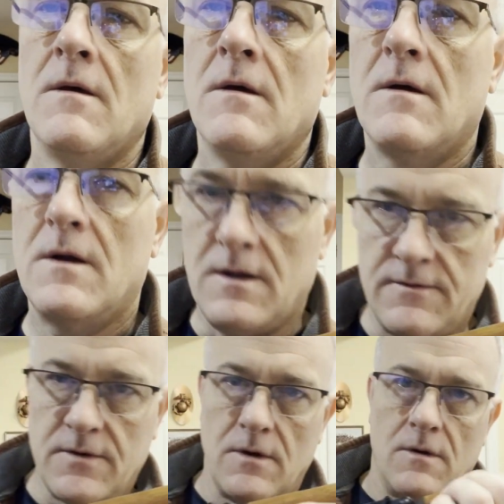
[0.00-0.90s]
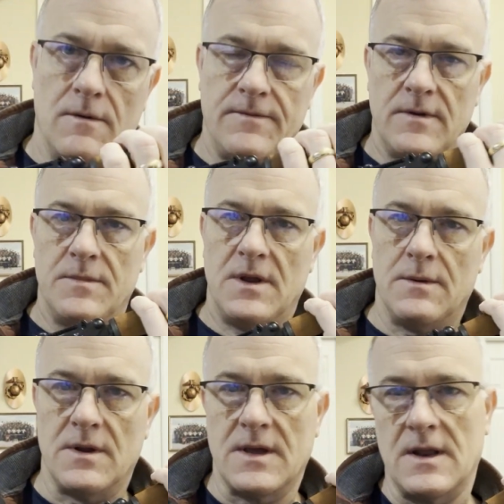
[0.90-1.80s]
All right, so hopefully you've been able
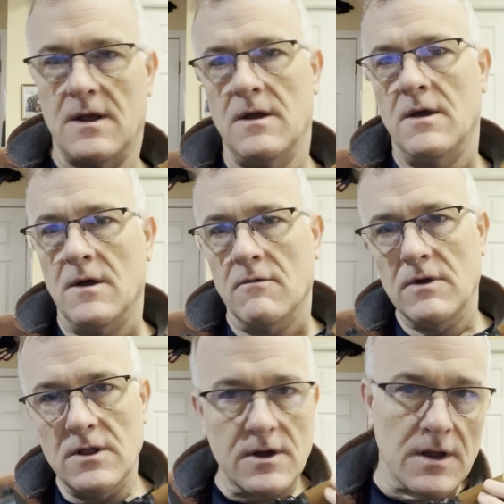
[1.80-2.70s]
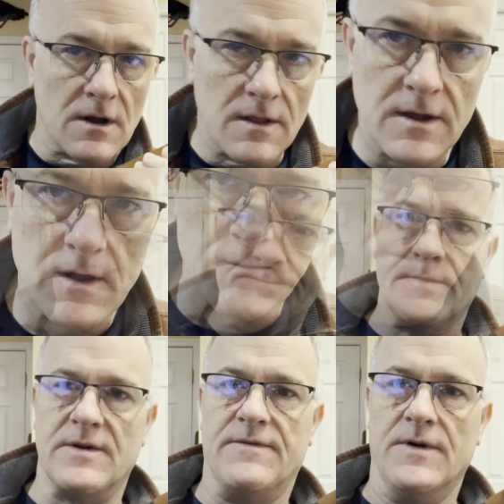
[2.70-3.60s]
to kind of relook at all
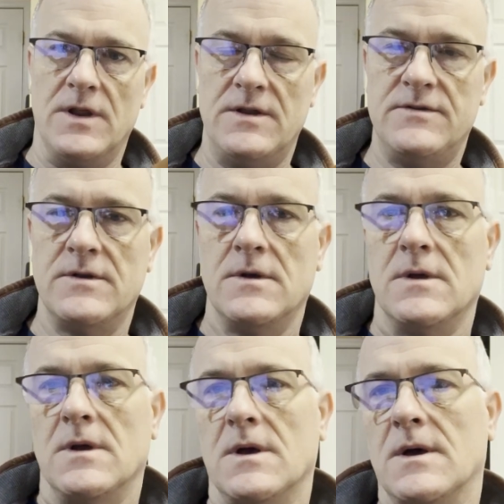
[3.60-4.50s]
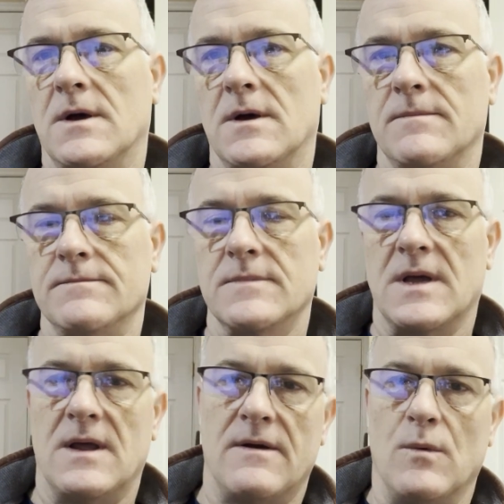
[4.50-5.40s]
the footage, kind
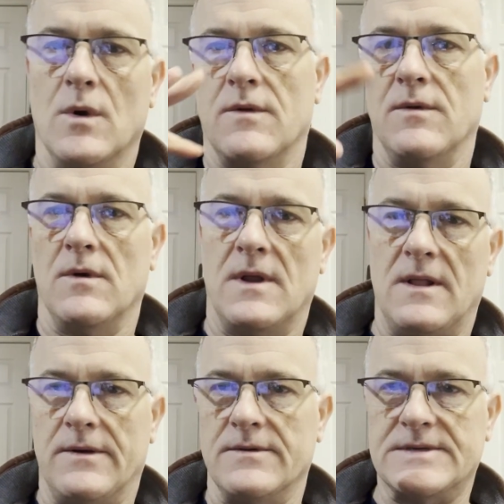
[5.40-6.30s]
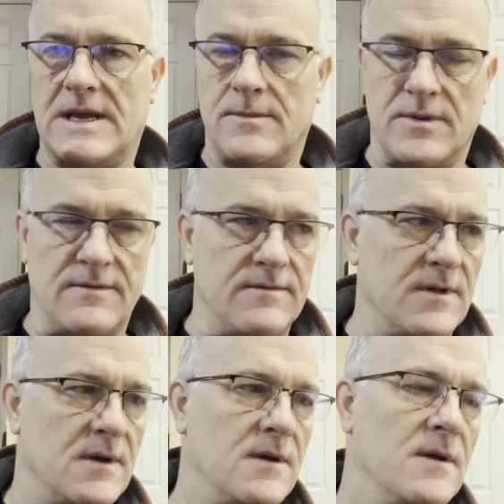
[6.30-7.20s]
of how I worked through it. I had a little example of
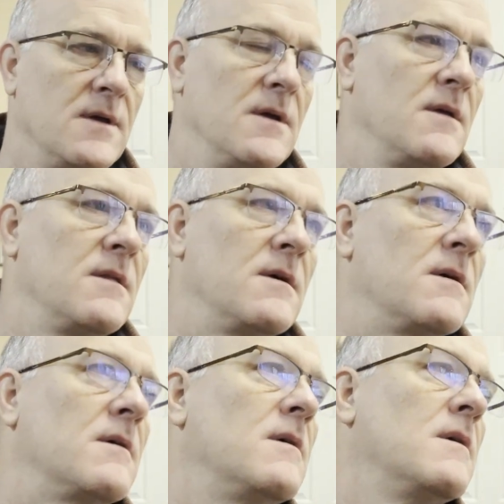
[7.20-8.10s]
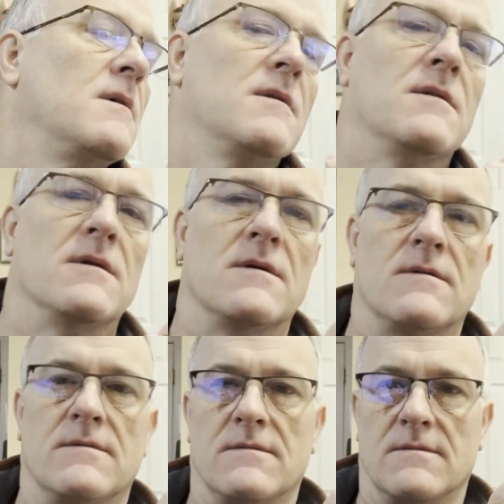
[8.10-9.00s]
the
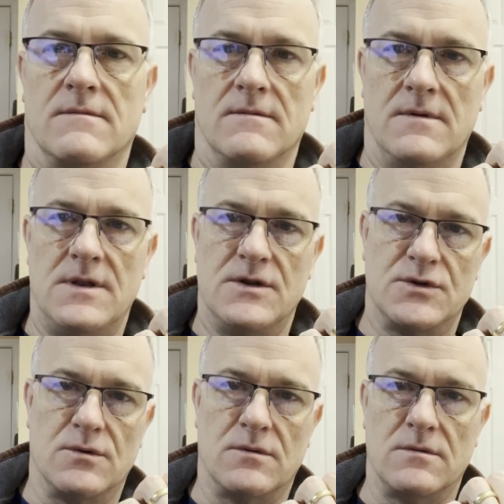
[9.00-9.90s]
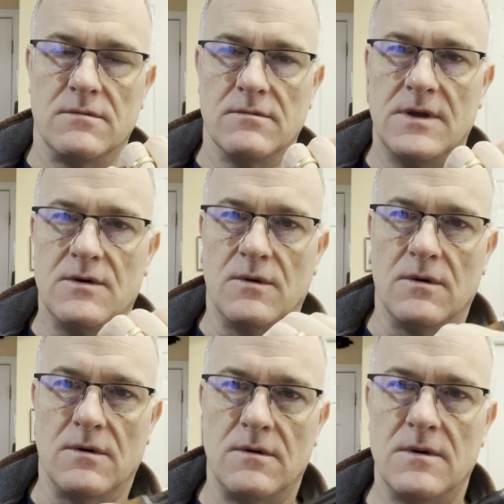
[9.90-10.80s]
initial
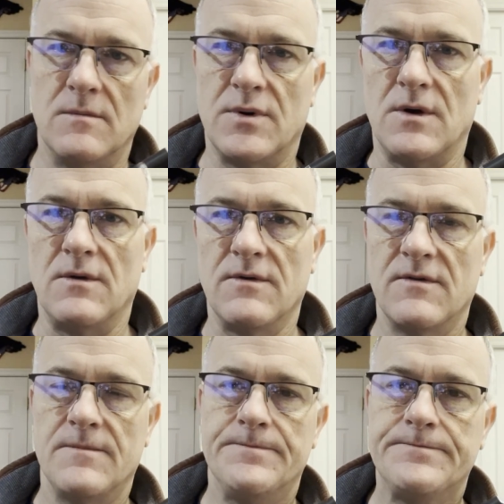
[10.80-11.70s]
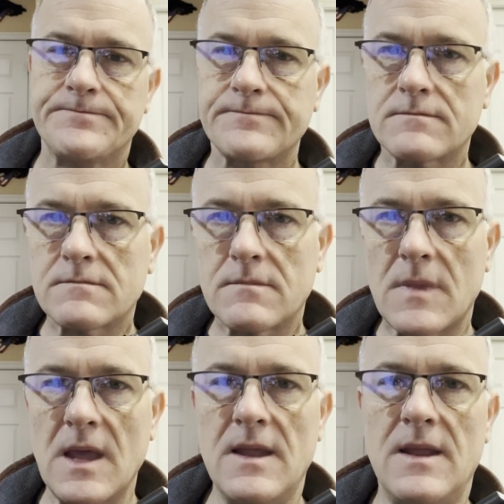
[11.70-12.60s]
recoil impulse,
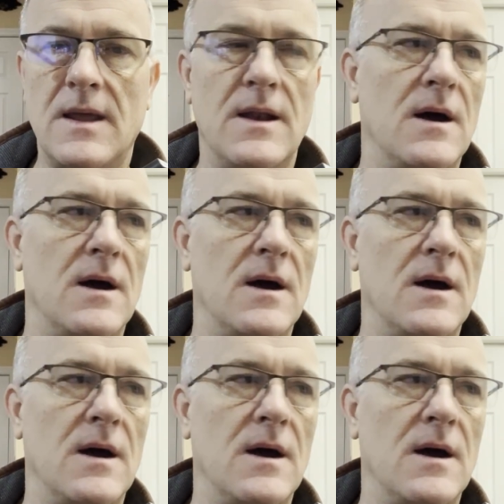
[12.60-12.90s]
and then